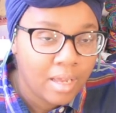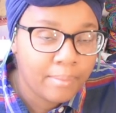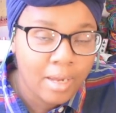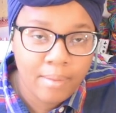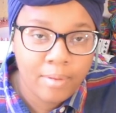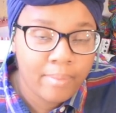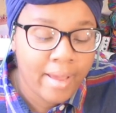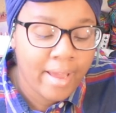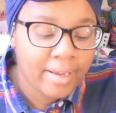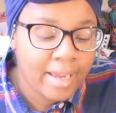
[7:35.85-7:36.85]
I'm coming
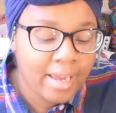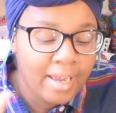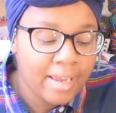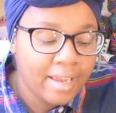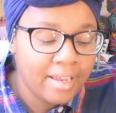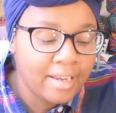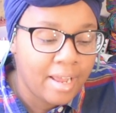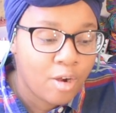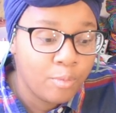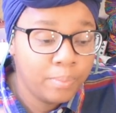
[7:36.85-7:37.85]
back and I
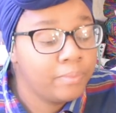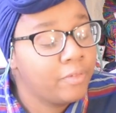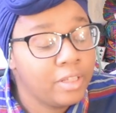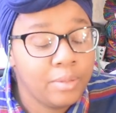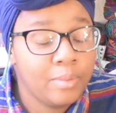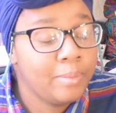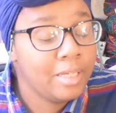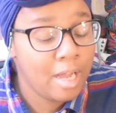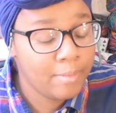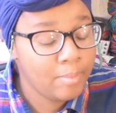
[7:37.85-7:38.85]
hopefully will be
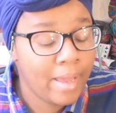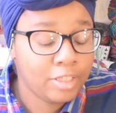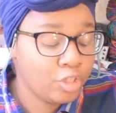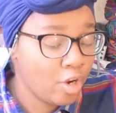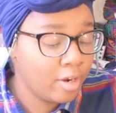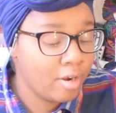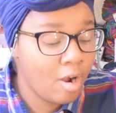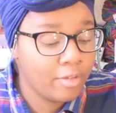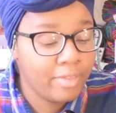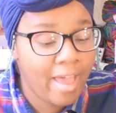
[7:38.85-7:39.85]
coming back strong
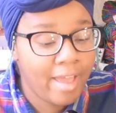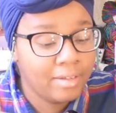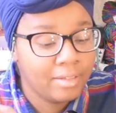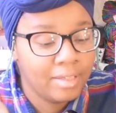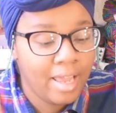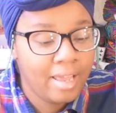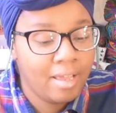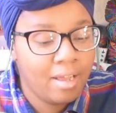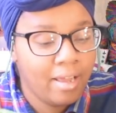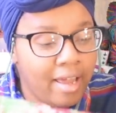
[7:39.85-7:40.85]
on that
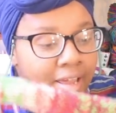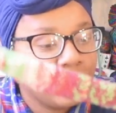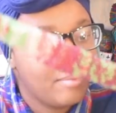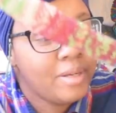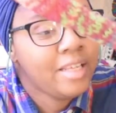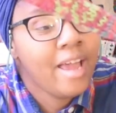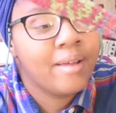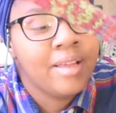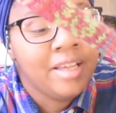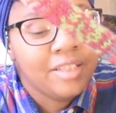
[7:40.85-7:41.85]
end. But yeah,
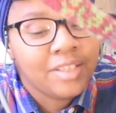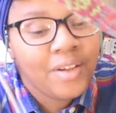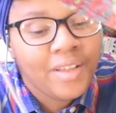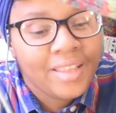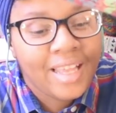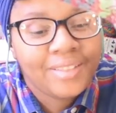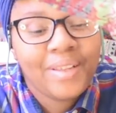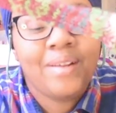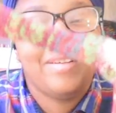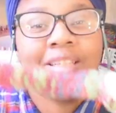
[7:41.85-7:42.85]
so that's
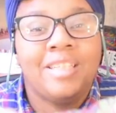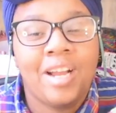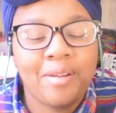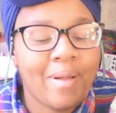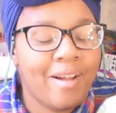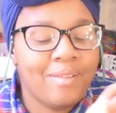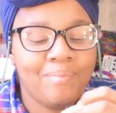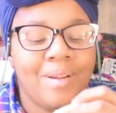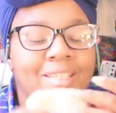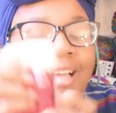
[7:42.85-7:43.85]
what I wanted to talk about.
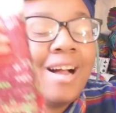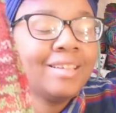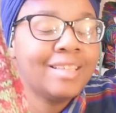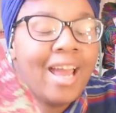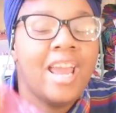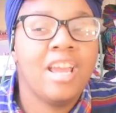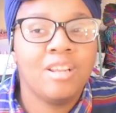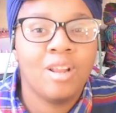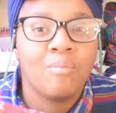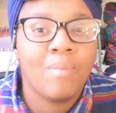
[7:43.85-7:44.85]
My socks
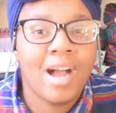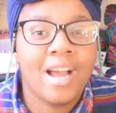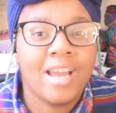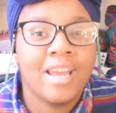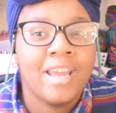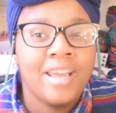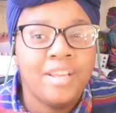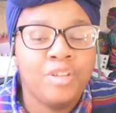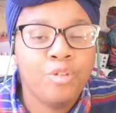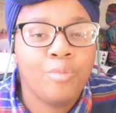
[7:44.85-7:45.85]
and my
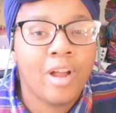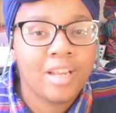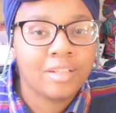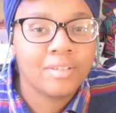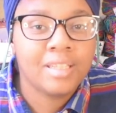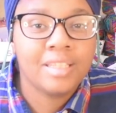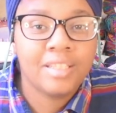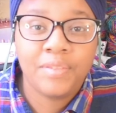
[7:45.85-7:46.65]
new product release.